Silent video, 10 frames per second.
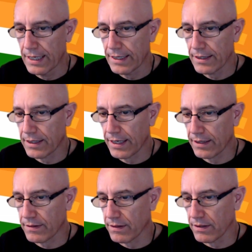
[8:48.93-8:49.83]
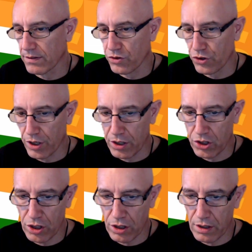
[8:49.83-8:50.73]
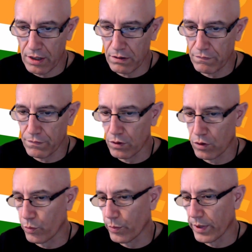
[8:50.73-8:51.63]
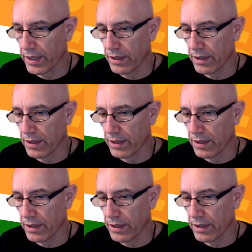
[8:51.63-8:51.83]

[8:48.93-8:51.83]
get this structure, then develop my